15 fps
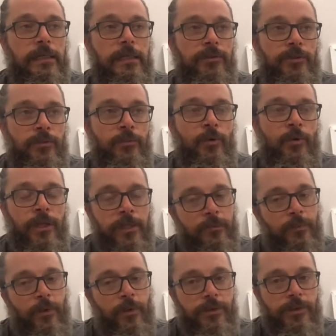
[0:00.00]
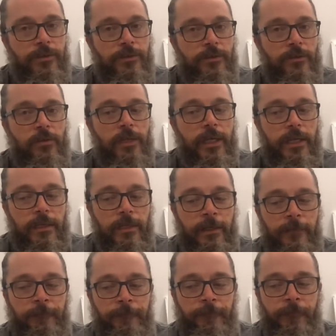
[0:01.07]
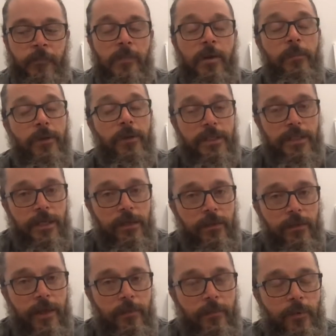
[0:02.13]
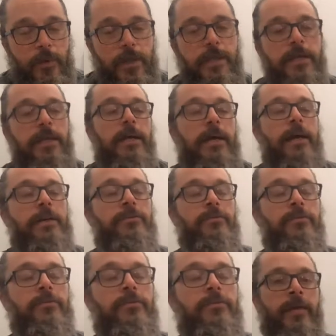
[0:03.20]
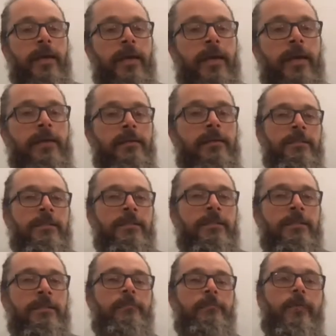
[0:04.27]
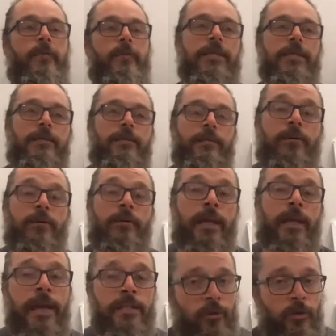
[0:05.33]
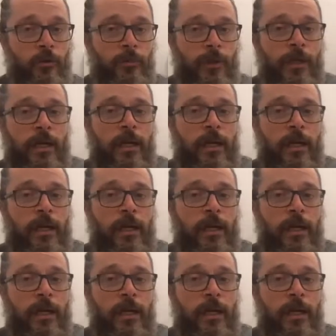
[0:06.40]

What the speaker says: do more in-person schooling. But until that point, I do know that some folks at the parent engagement group